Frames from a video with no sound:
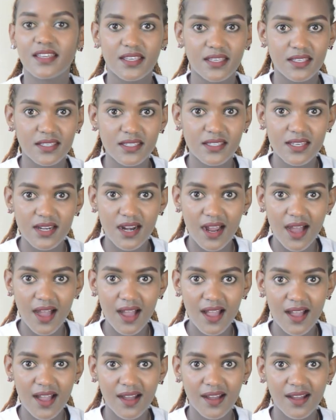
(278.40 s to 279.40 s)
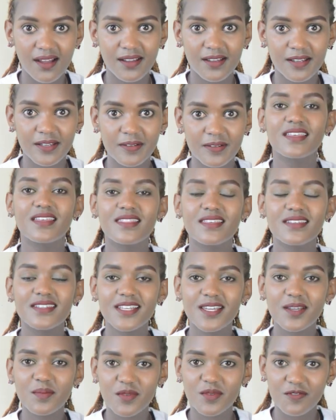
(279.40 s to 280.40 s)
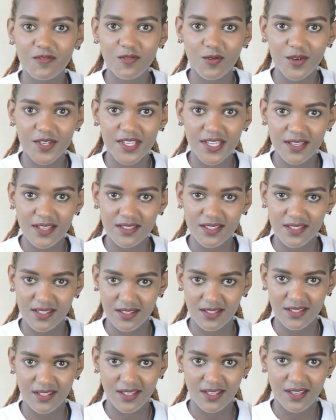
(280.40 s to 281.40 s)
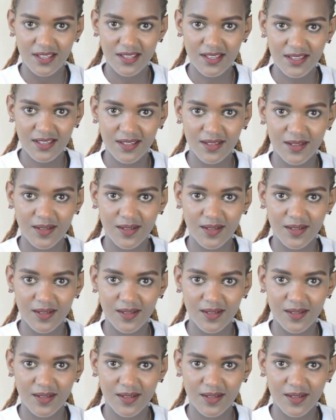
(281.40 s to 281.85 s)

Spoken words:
Ira. The day before yesterday